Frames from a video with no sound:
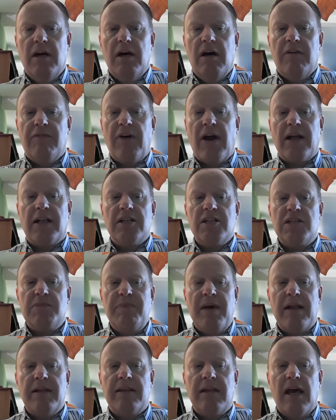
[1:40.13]
Franklin
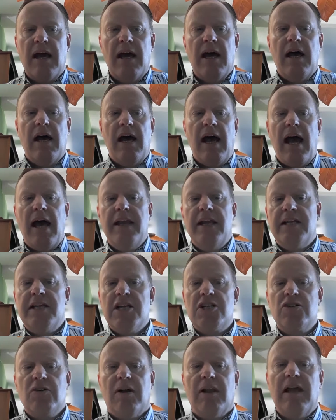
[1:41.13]
spent an
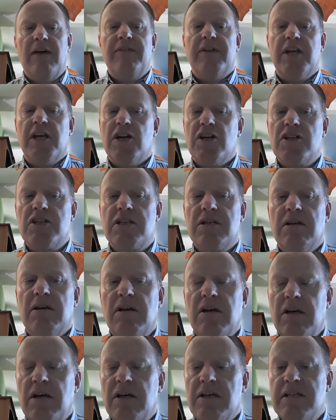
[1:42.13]
additional 11 years,
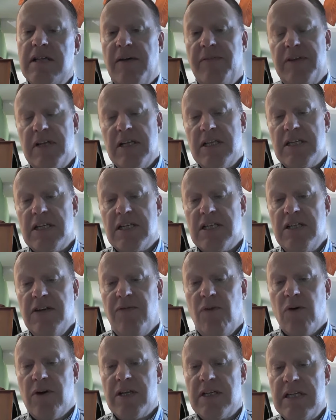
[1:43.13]

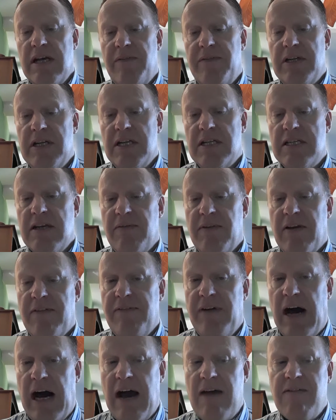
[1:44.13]
1764 to
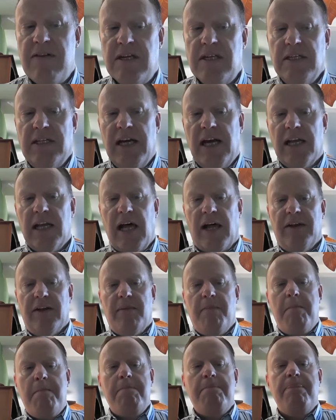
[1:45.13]
1775, in
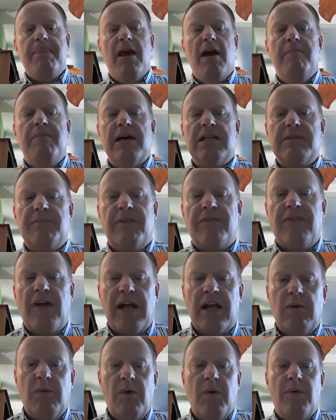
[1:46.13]
London. Benjamin
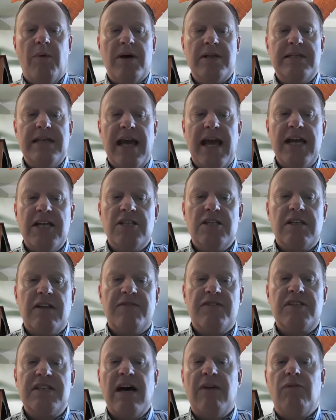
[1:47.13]
Franklin was the agent
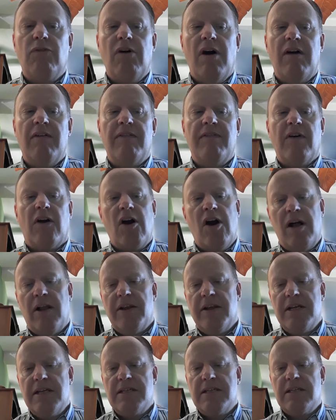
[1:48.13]
of several of the
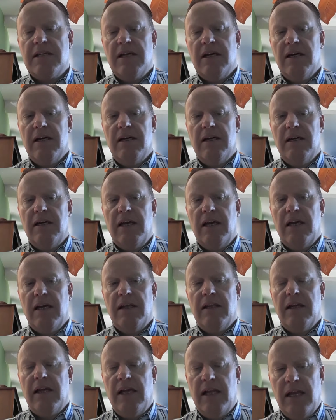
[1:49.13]
colonies
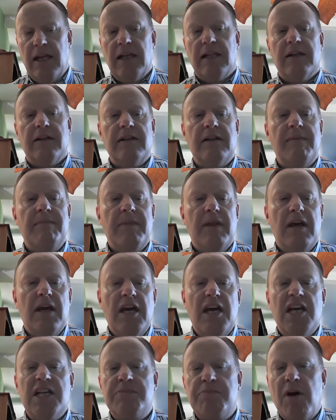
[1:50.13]
in England.
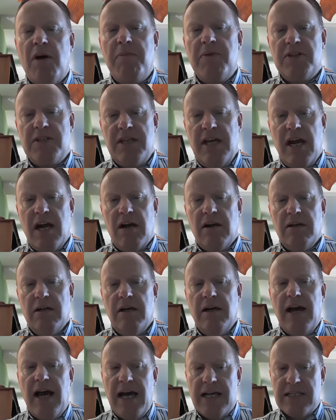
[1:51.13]
His purpose there,
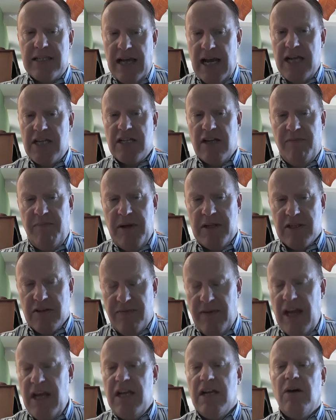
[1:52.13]
as an agent of
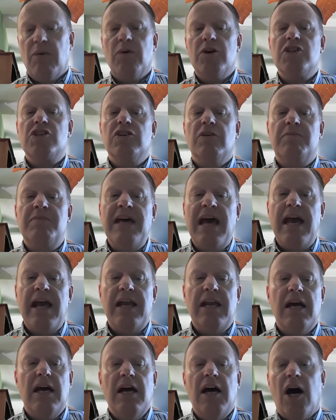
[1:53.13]
Pennsylvania, was to
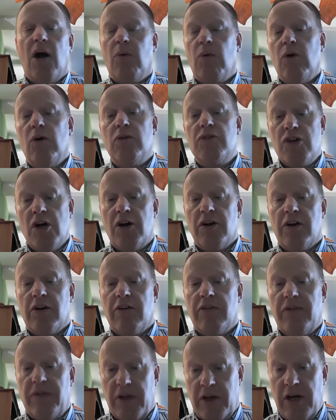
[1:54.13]
obtain a royal charter
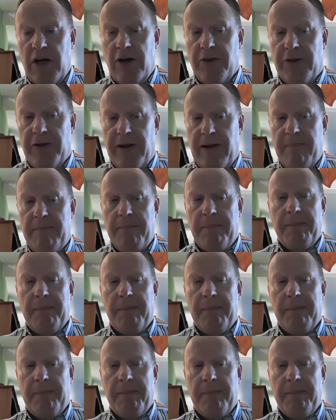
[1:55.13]
for the colony.